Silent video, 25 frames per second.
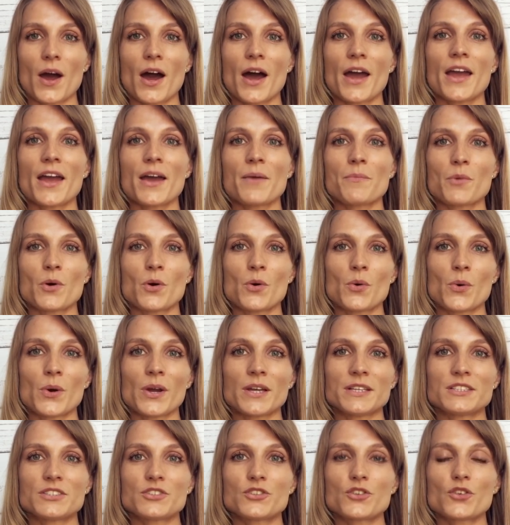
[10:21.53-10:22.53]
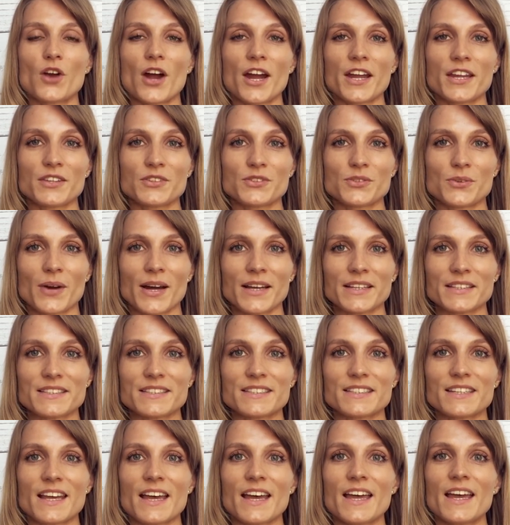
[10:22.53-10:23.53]
I am always trying to
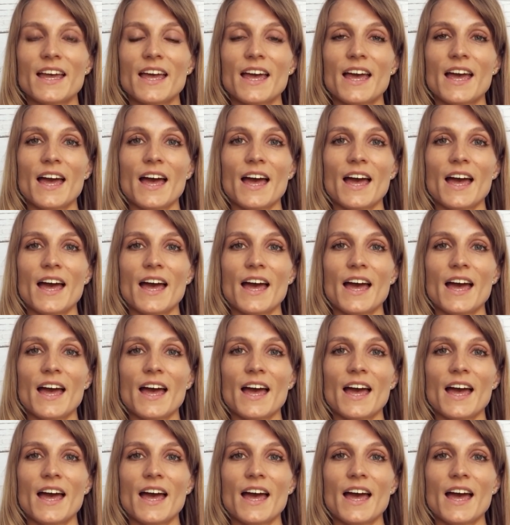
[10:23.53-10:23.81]
answer.